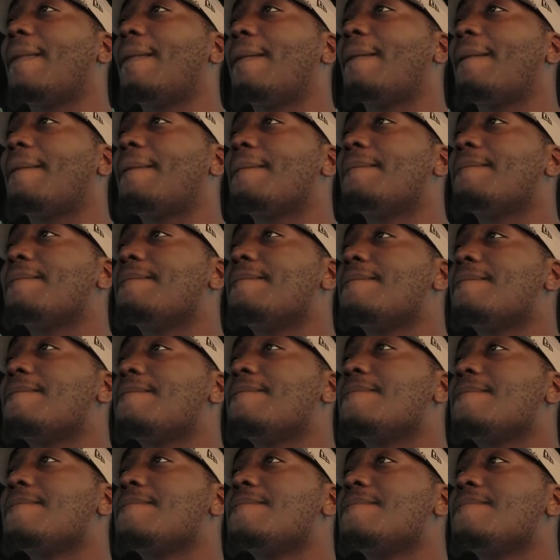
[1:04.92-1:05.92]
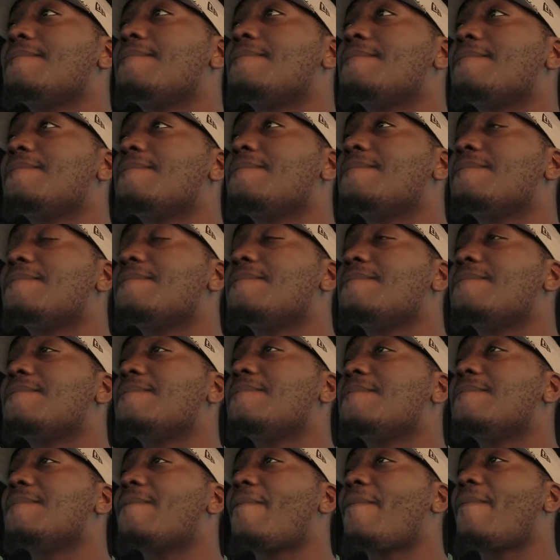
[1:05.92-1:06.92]

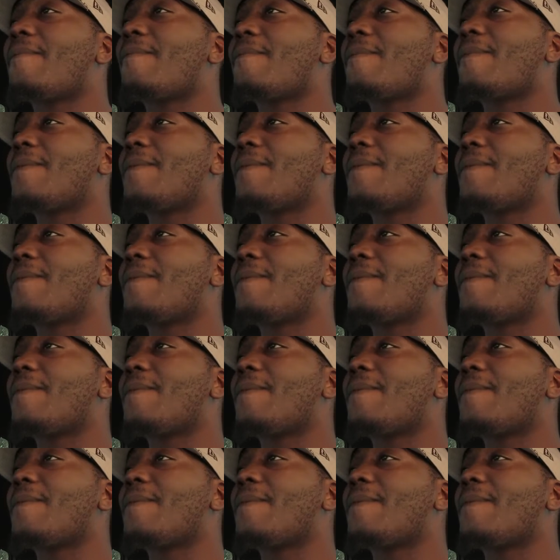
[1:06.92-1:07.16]
Nobody speaks.